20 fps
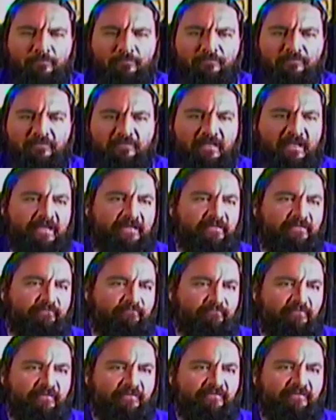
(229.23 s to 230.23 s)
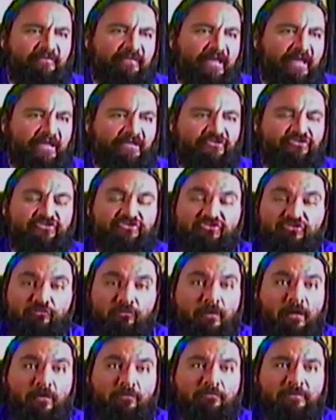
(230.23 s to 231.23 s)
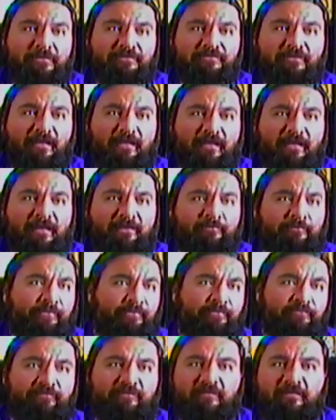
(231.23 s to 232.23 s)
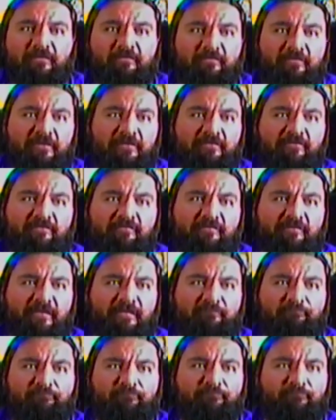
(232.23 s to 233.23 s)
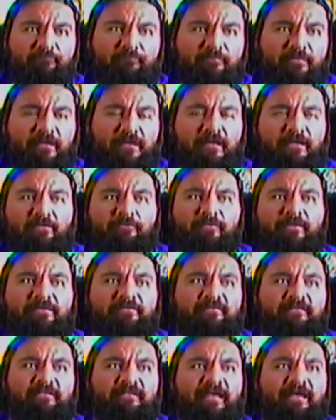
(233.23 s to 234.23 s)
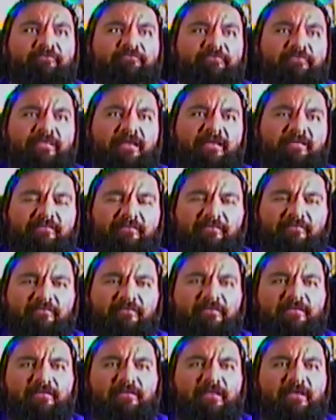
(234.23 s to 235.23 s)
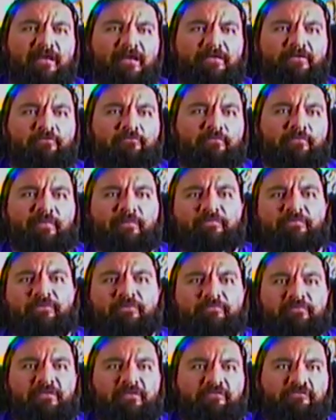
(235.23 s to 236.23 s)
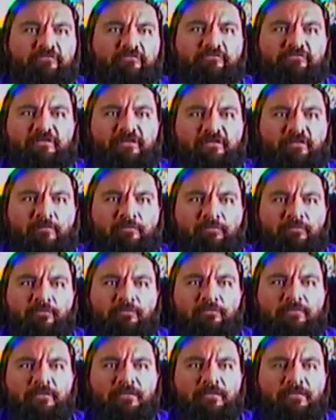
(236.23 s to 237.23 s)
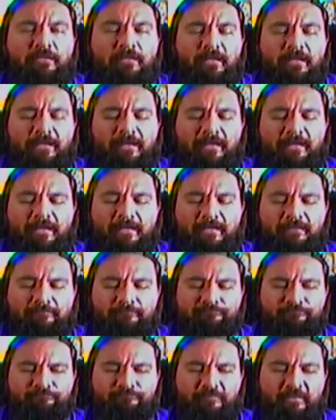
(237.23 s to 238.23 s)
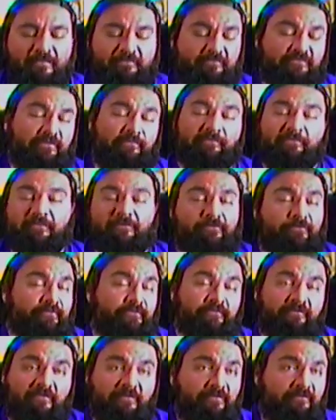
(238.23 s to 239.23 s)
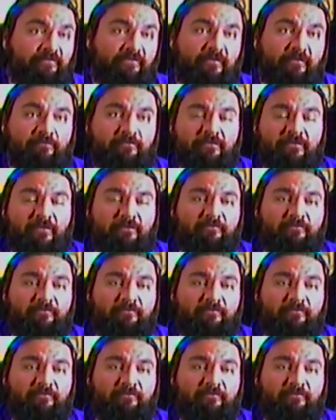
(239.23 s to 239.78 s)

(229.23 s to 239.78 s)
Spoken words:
Tonight, it's H2O, which I remember seeing in theaters, and I rented after that. I don't remember it being too terrible. Has Jamie Lee Curtis in it, so, you know,